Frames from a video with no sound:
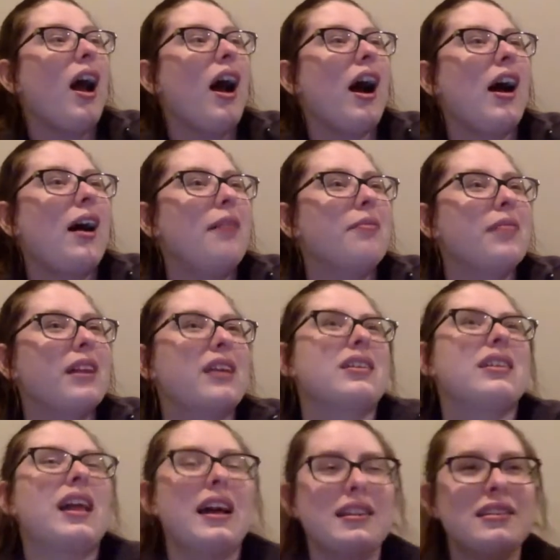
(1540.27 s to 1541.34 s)
the
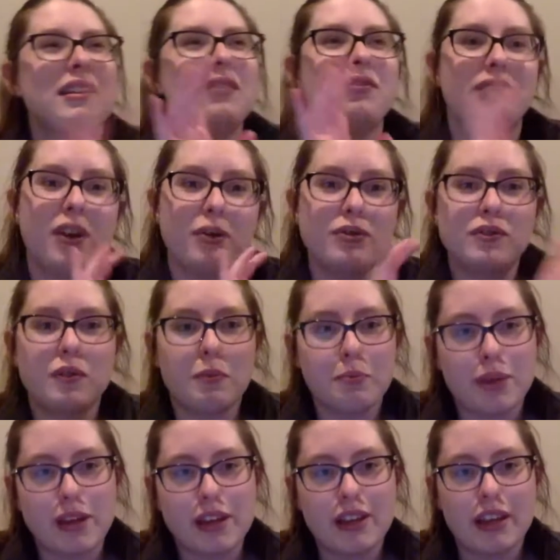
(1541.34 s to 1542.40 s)
classic films for
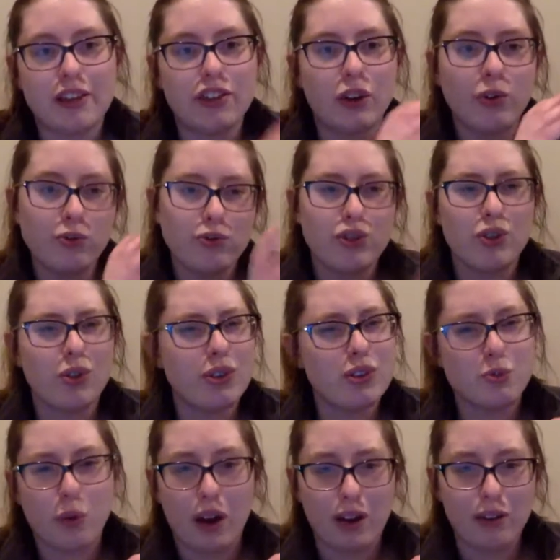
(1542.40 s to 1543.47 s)
me, they don't do
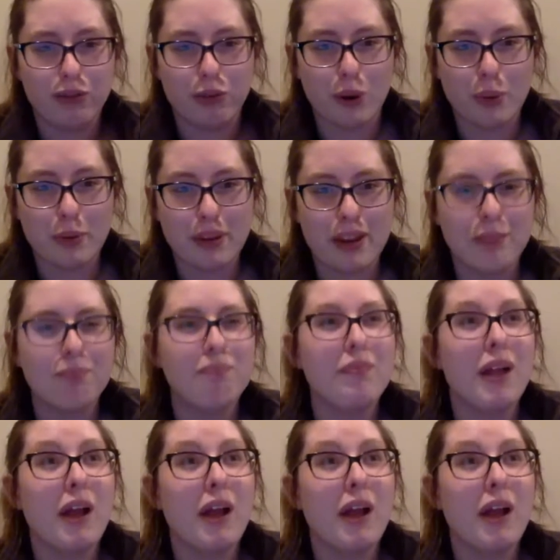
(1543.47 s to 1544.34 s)
as well for me.